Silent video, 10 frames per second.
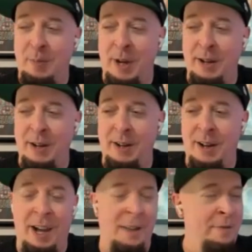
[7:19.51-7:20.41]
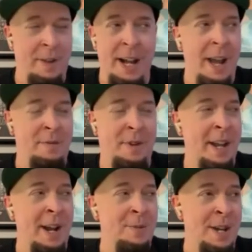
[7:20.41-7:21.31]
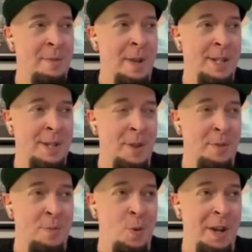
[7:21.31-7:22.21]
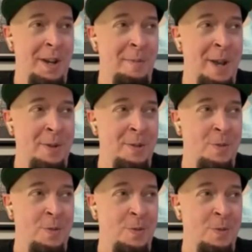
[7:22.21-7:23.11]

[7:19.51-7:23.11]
But I now I forget. I was going to make some other point about